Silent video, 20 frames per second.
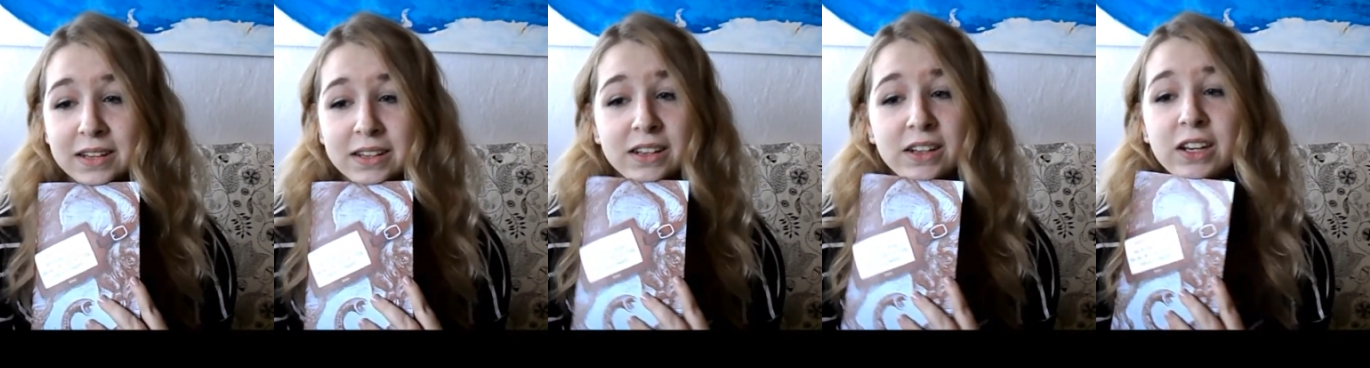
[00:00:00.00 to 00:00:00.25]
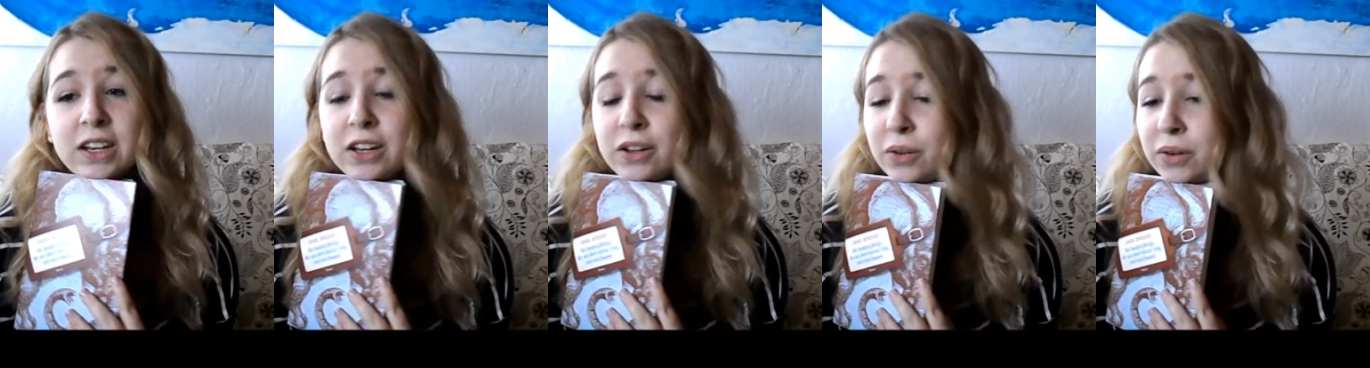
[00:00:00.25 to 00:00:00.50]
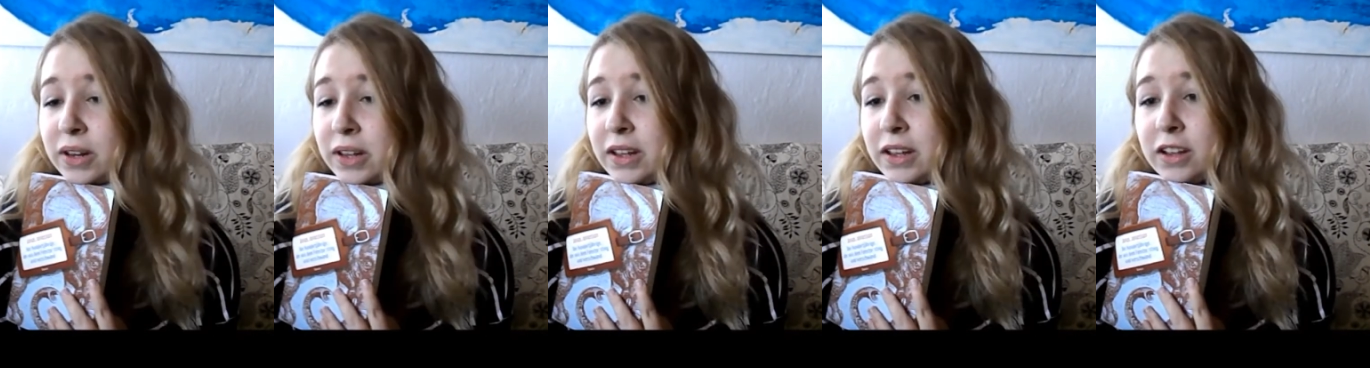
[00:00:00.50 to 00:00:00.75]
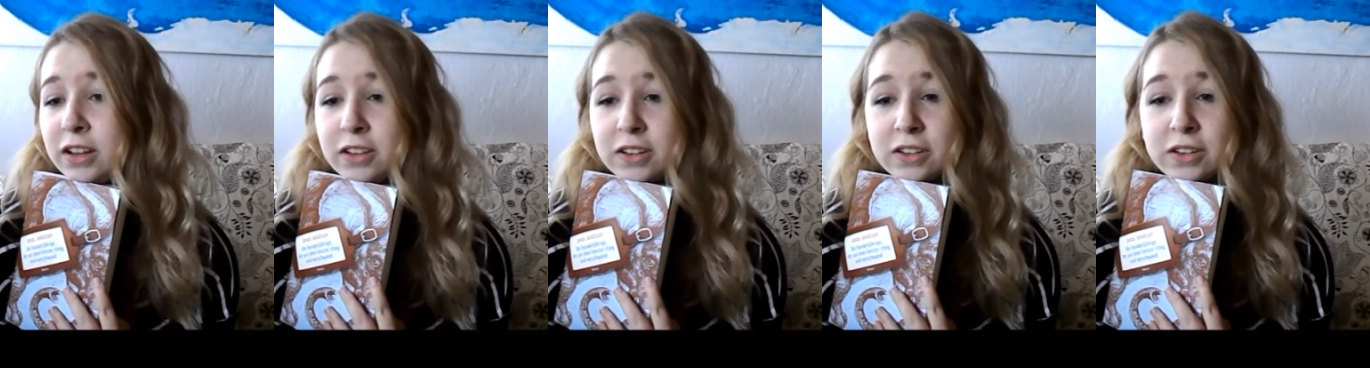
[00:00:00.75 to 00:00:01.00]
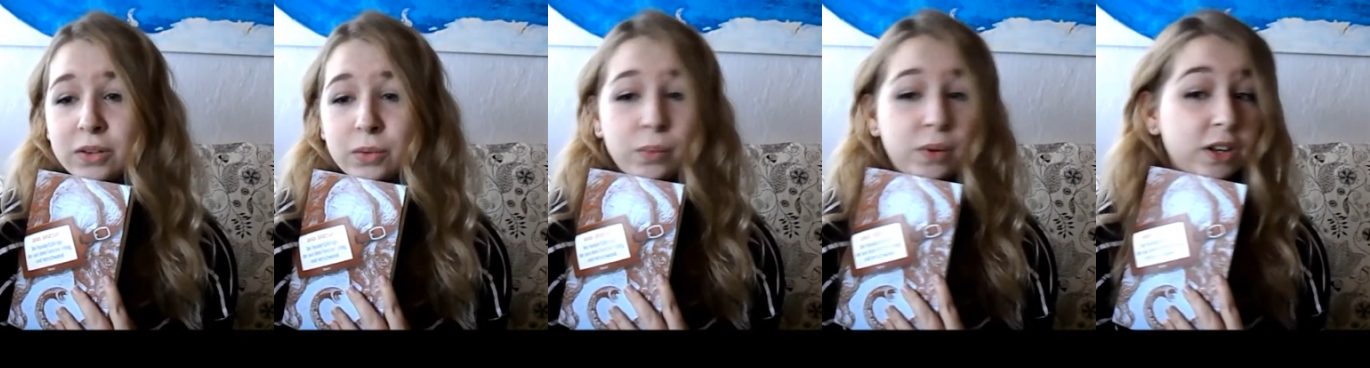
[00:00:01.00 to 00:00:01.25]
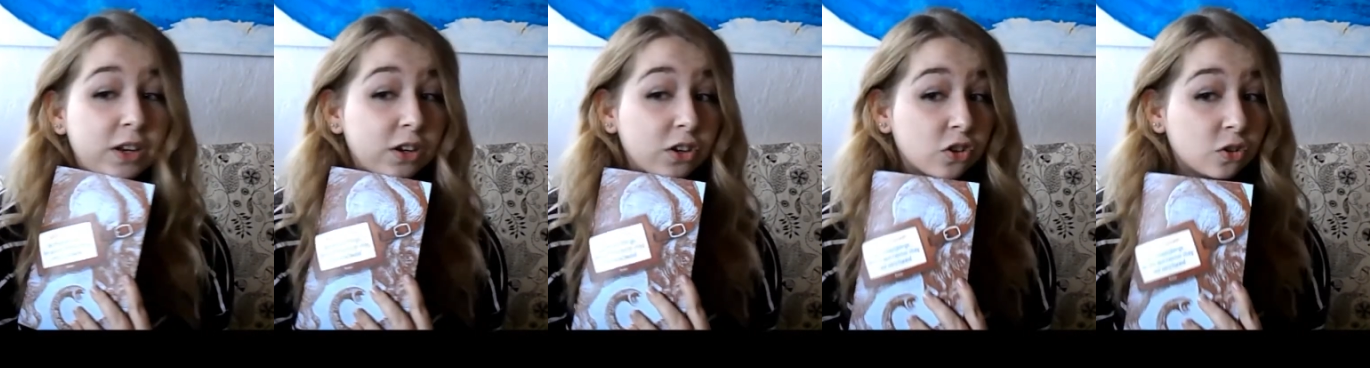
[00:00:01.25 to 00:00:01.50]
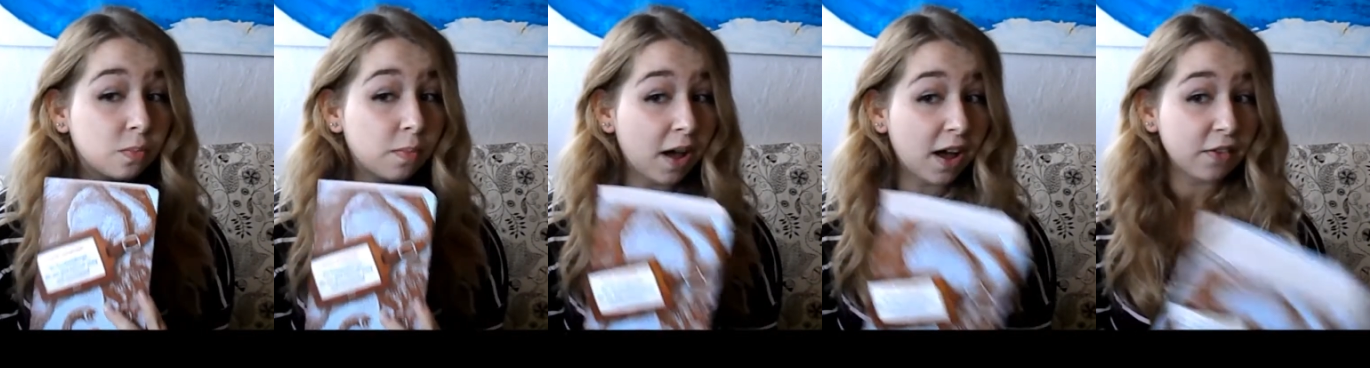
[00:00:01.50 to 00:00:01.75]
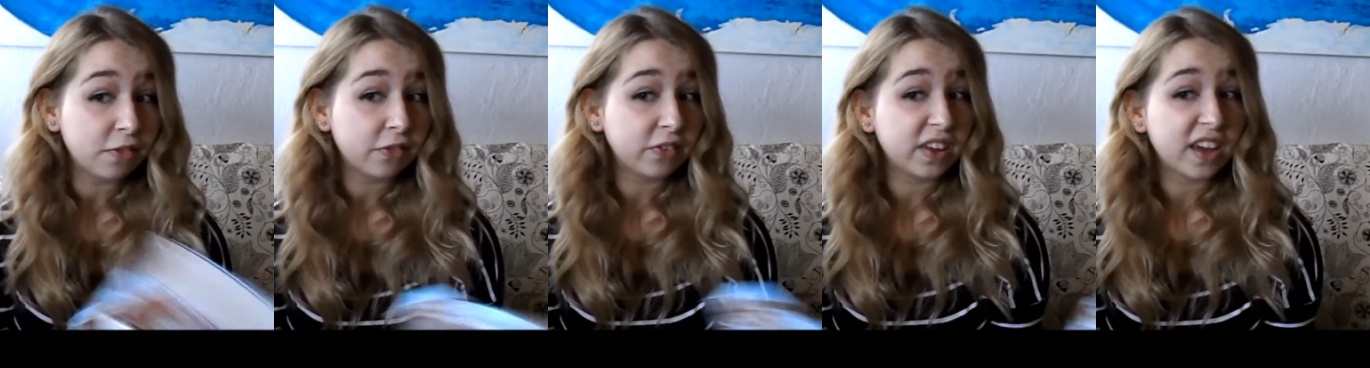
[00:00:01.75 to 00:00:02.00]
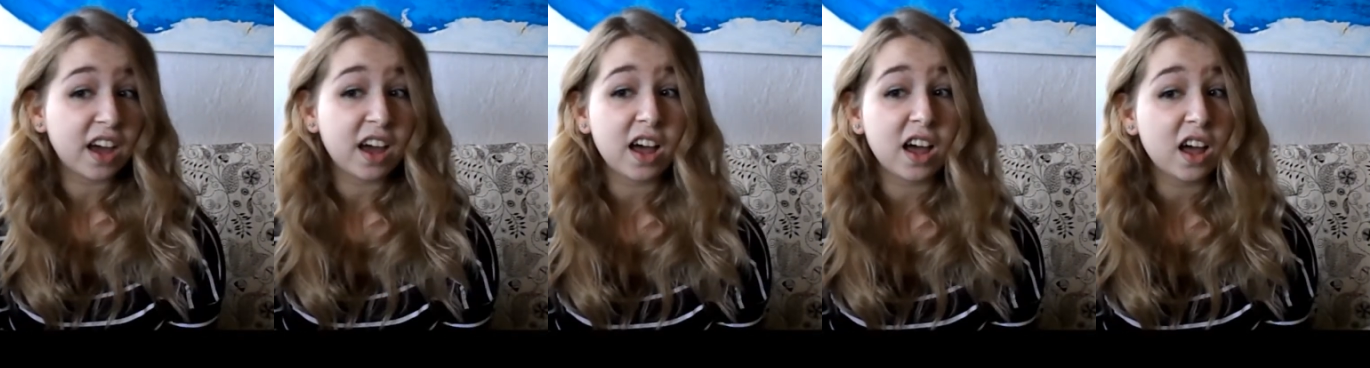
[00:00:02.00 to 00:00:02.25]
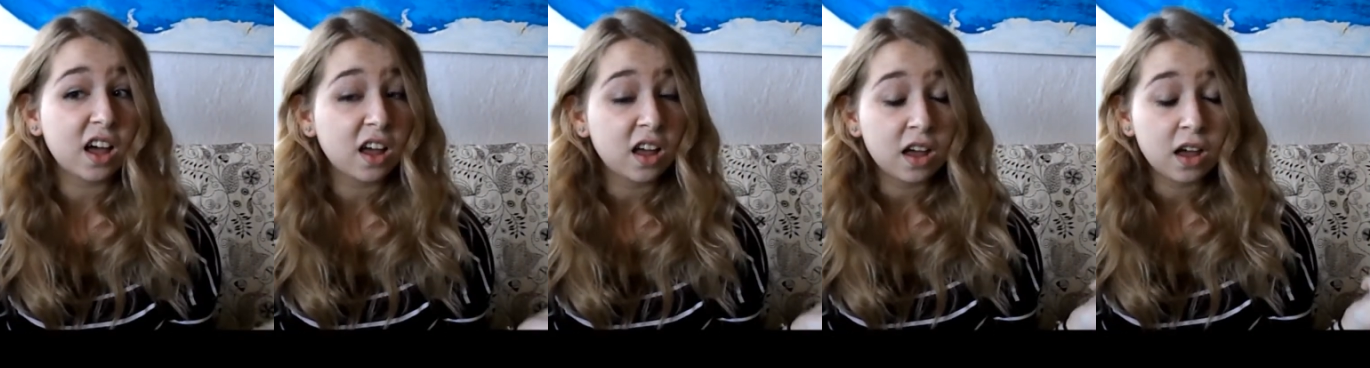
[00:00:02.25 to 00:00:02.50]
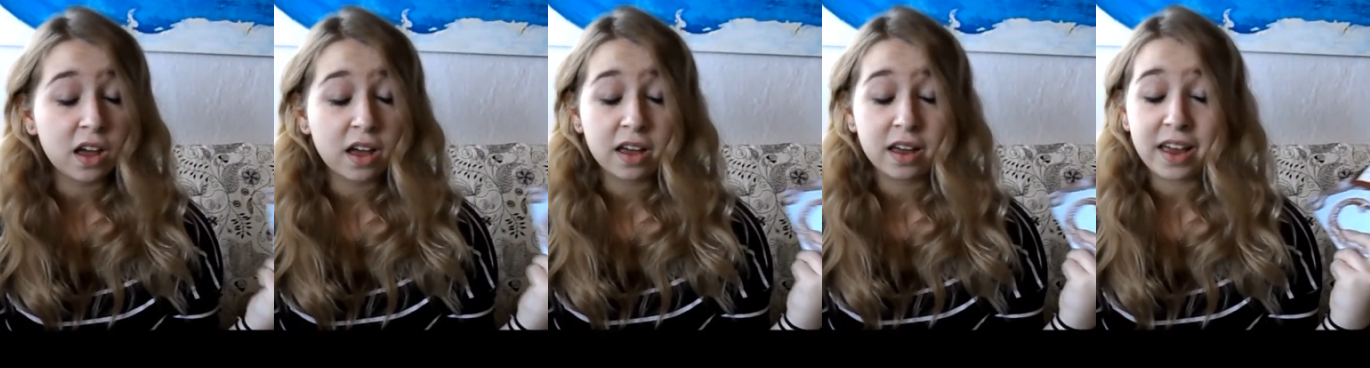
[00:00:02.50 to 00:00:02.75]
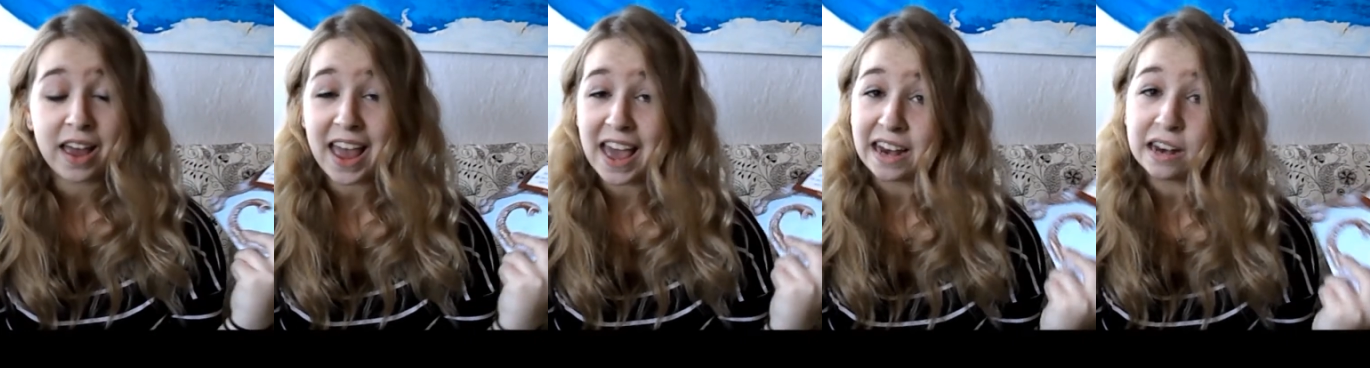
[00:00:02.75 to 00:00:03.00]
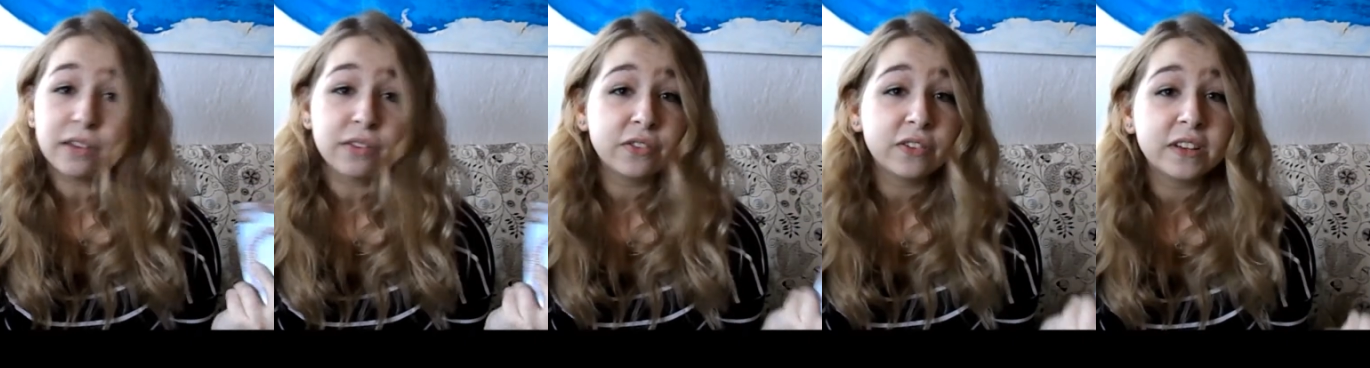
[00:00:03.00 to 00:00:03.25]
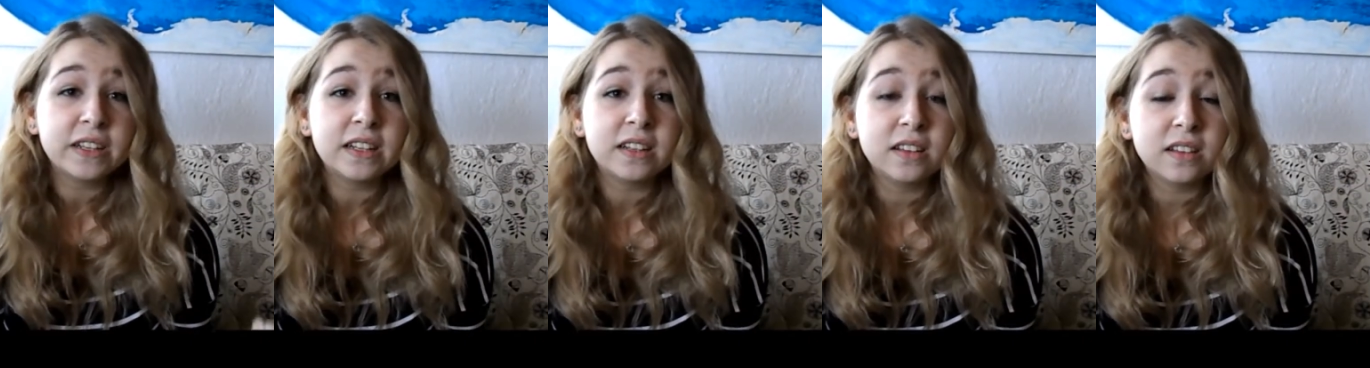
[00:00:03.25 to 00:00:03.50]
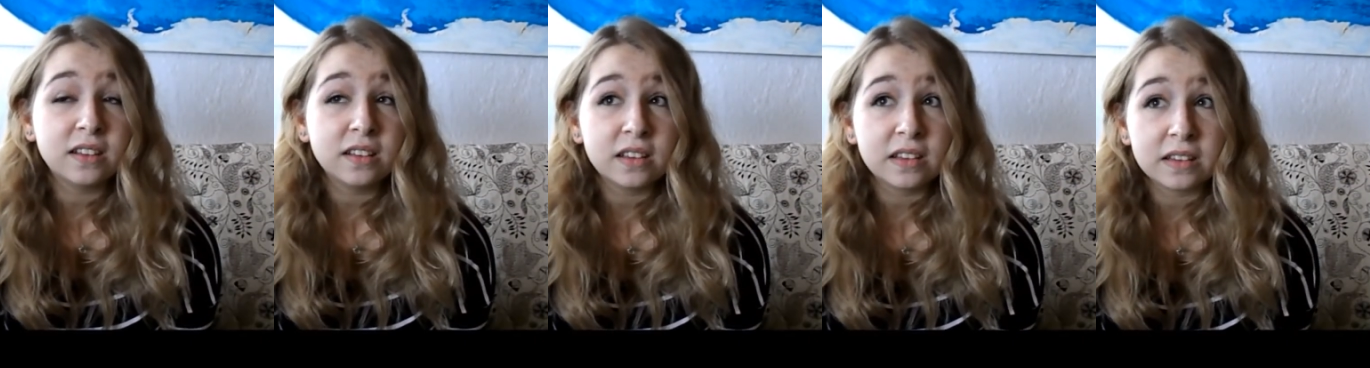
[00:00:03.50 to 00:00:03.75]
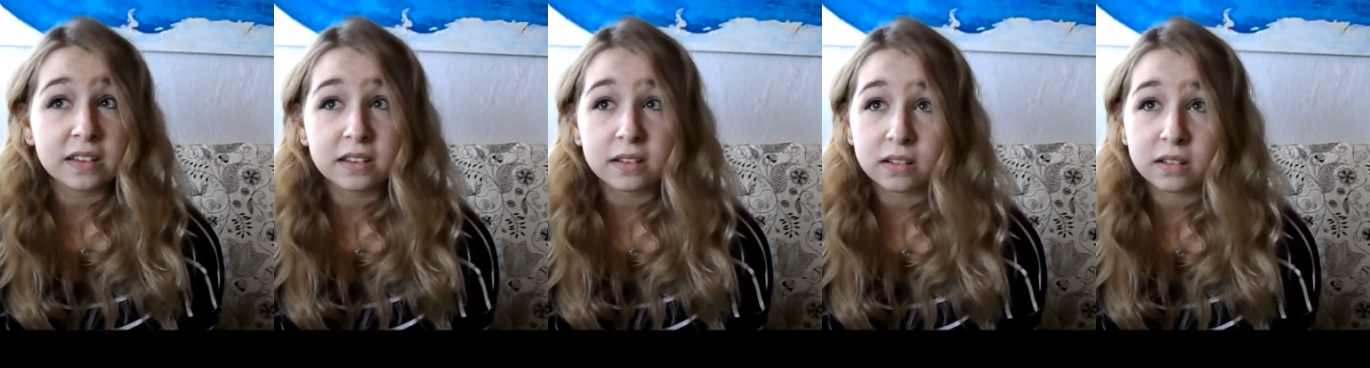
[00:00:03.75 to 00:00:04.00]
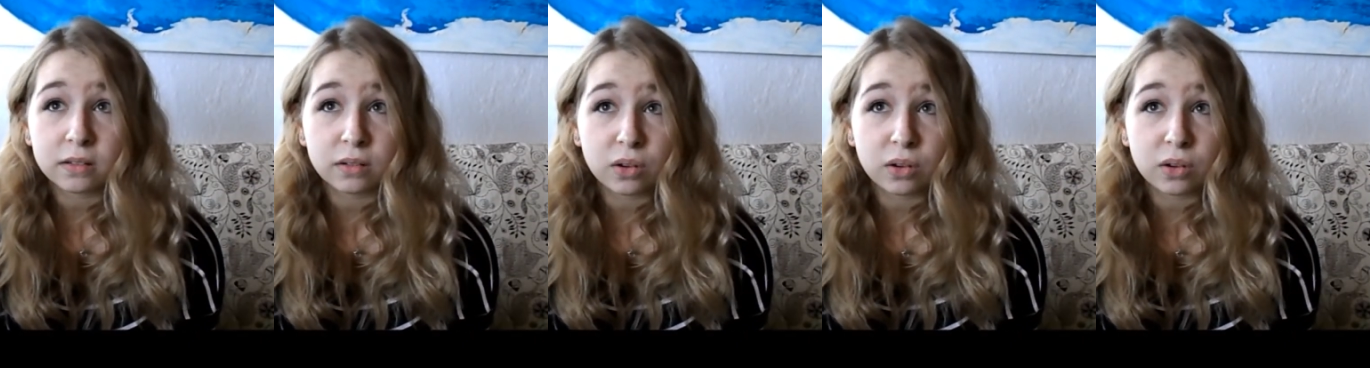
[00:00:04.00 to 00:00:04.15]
including the Swedish mafia, elephants,